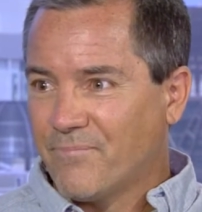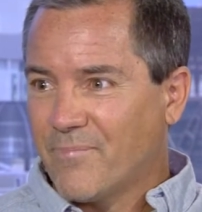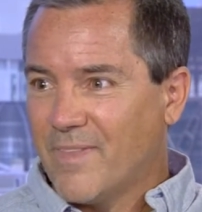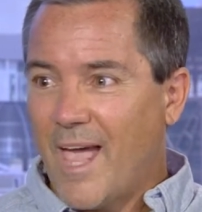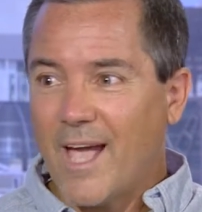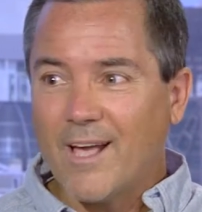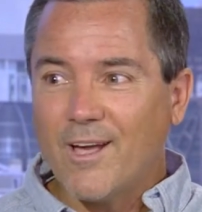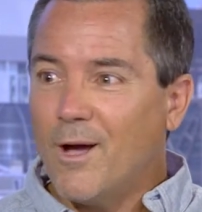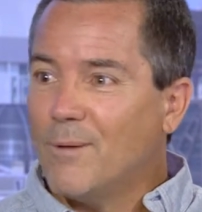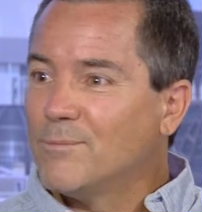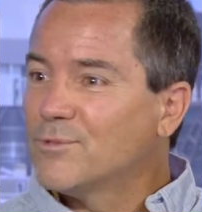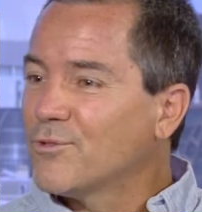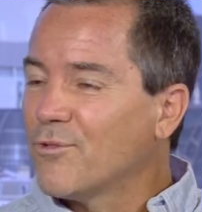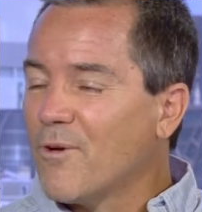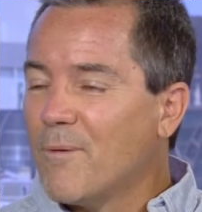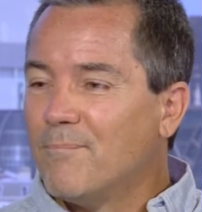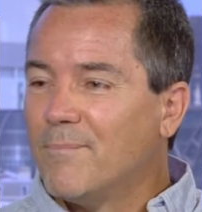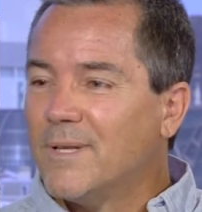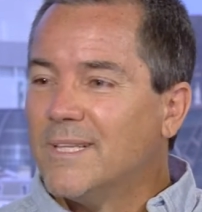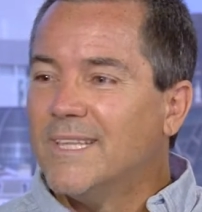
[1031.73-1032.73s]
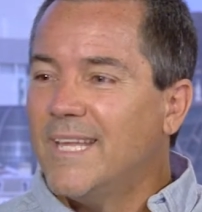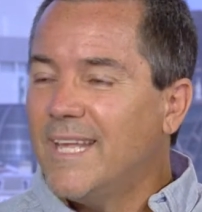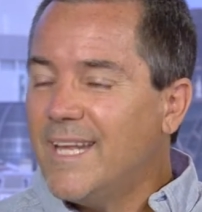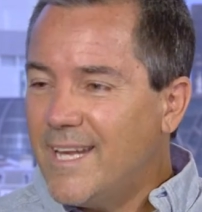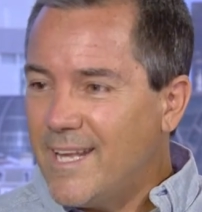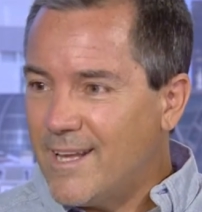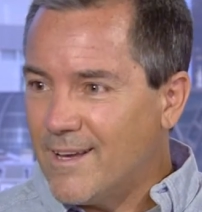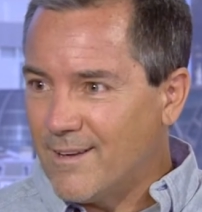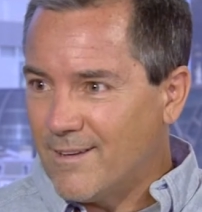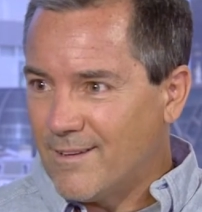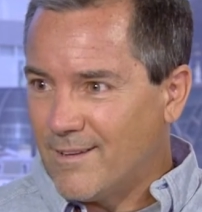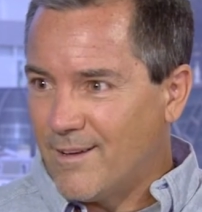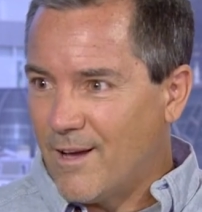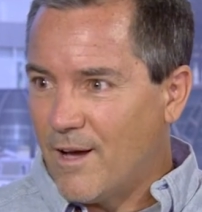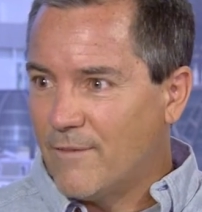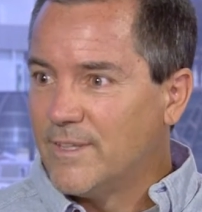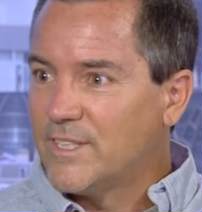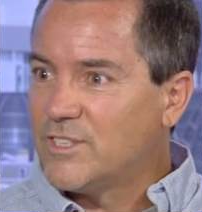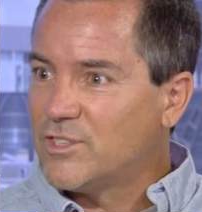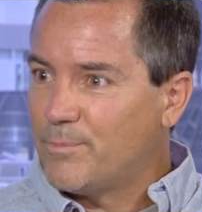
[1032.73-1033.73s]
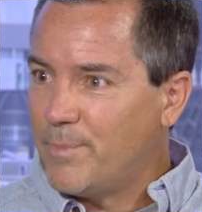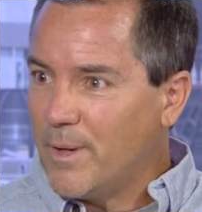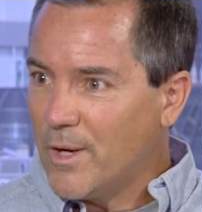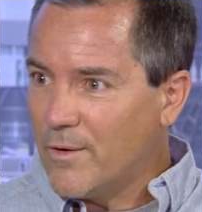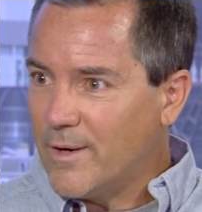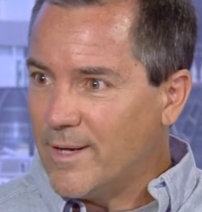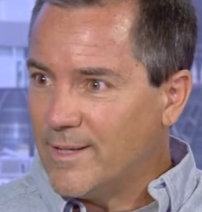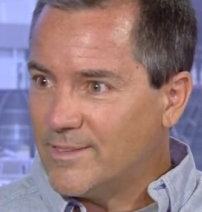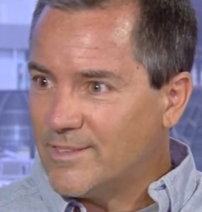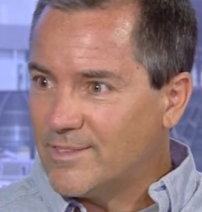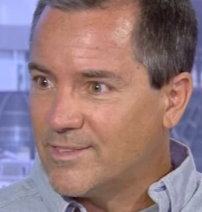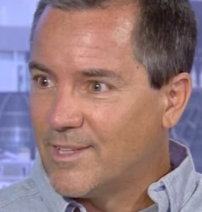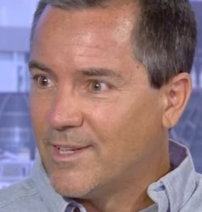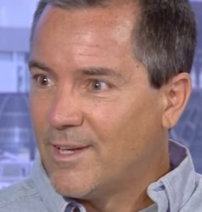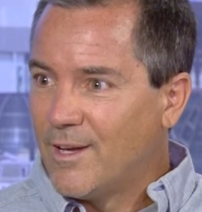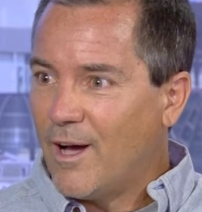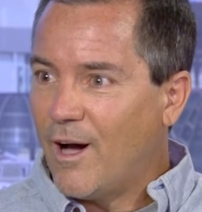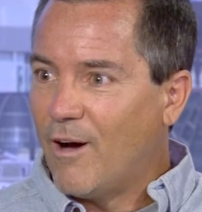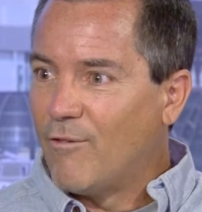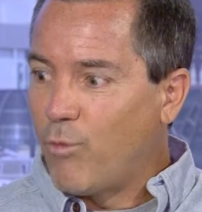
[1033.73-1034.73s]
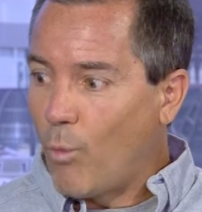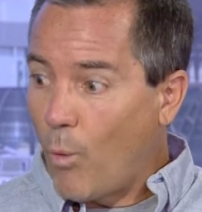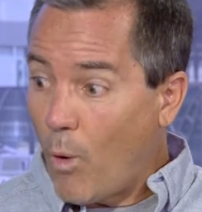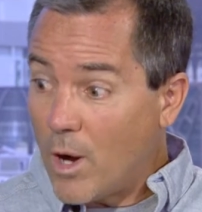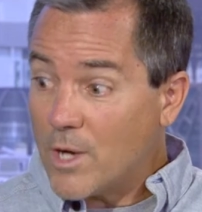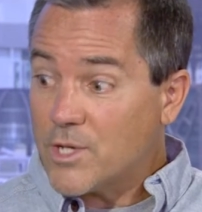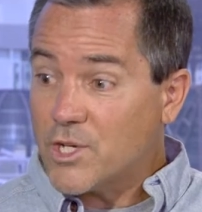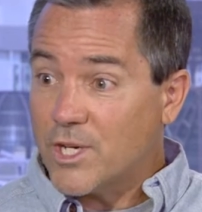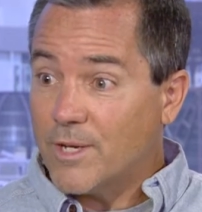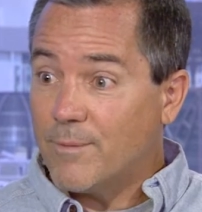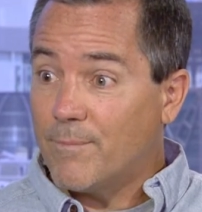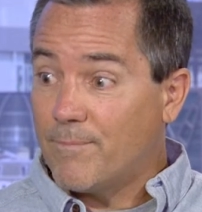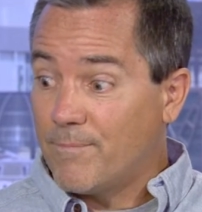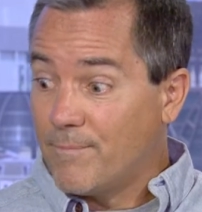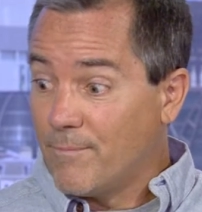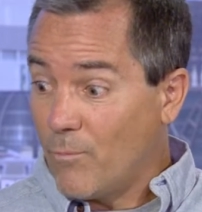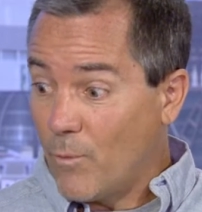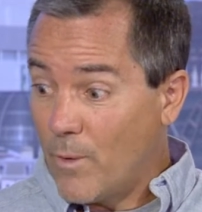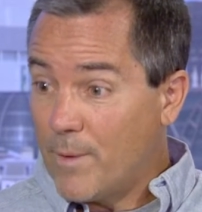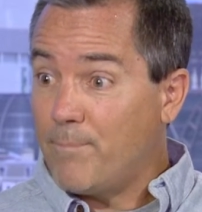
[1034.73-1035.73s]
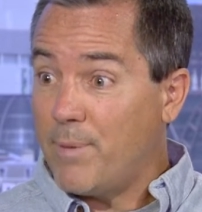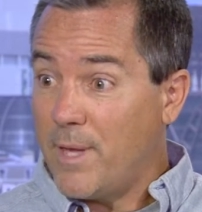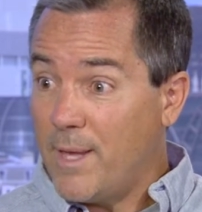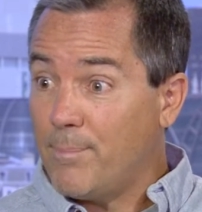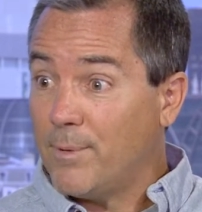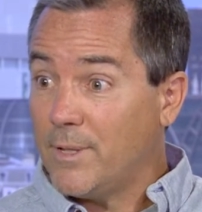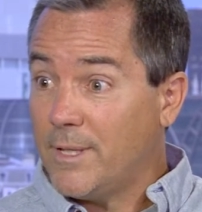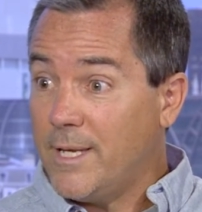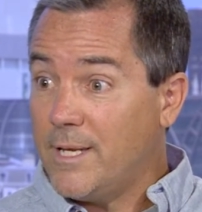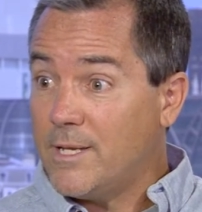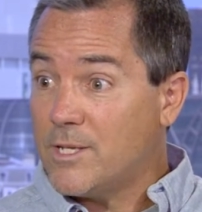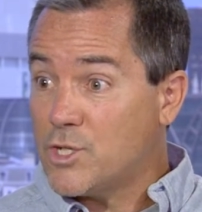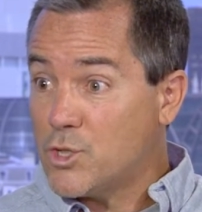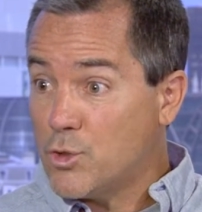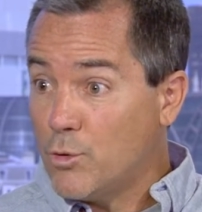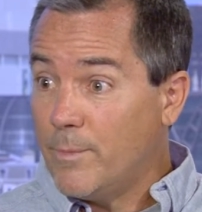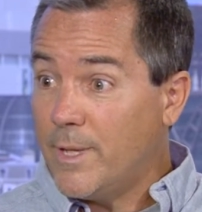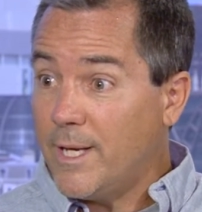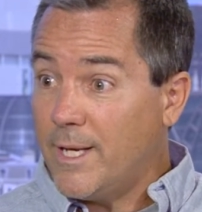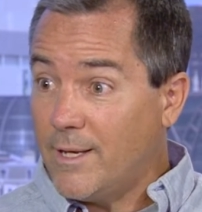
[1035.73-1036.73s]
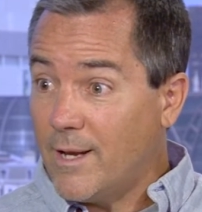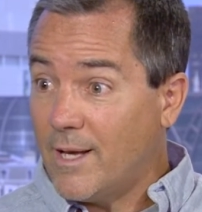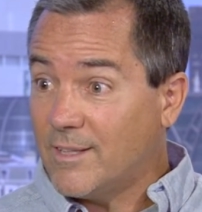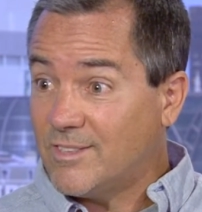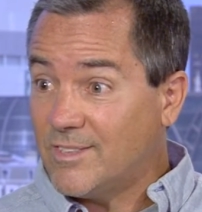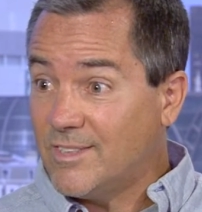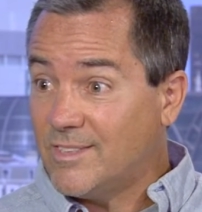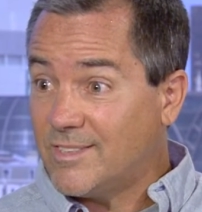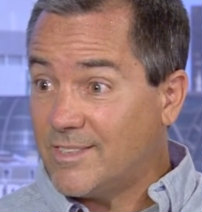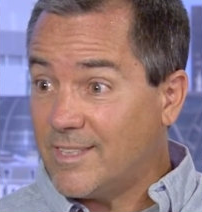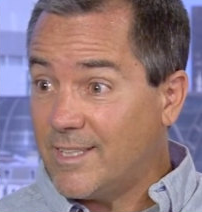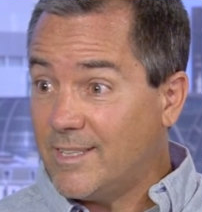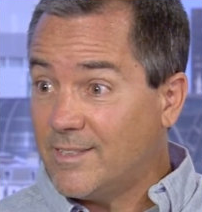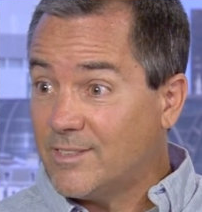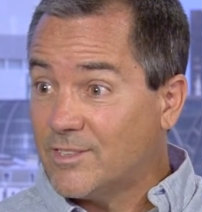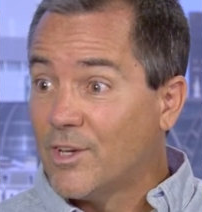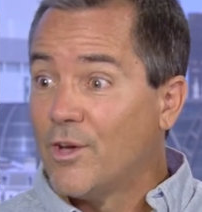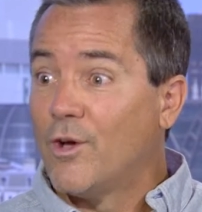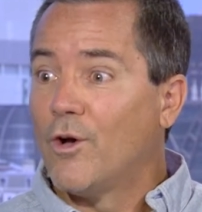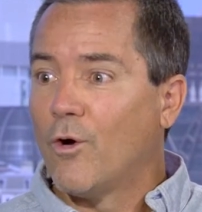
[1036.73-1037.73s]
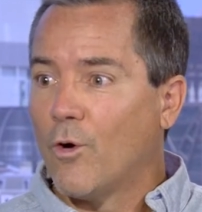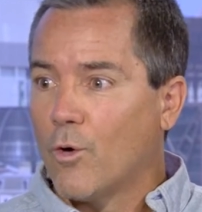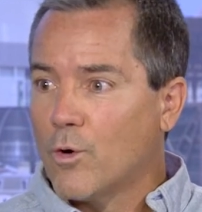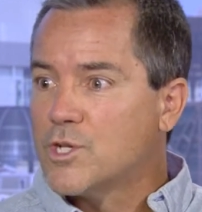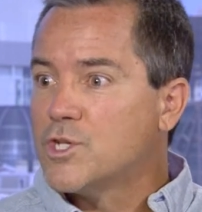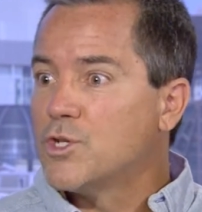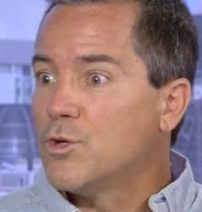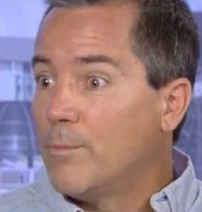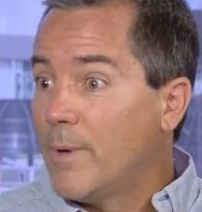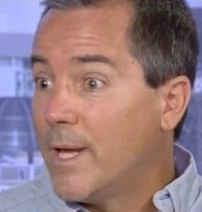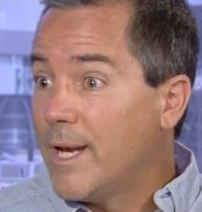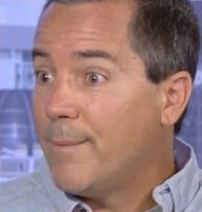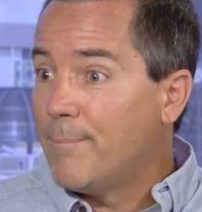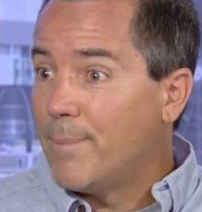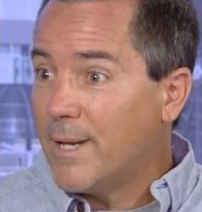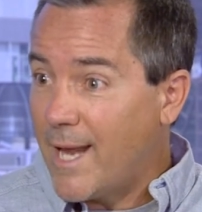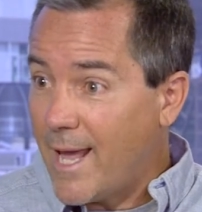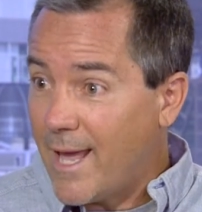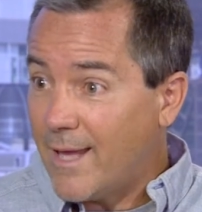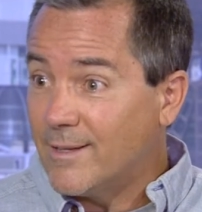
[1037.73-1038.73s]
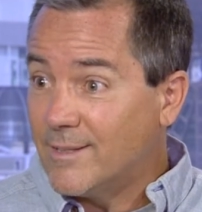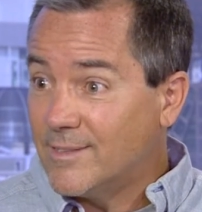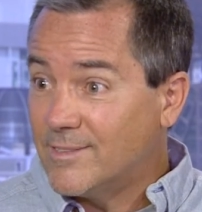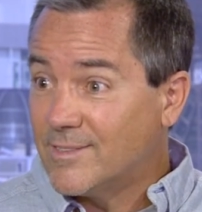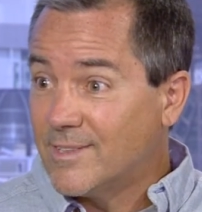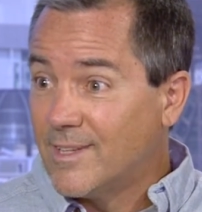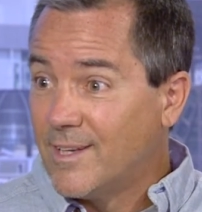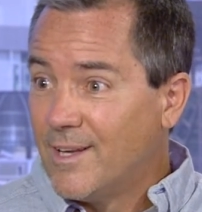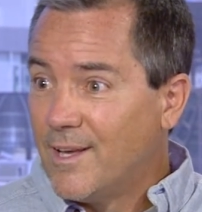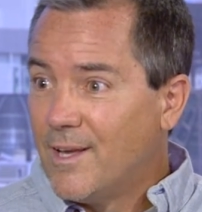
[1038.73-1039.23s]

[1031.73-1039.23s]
That comes from millennia of experience of watching when people eat too many nuts and seeds or too many bananas.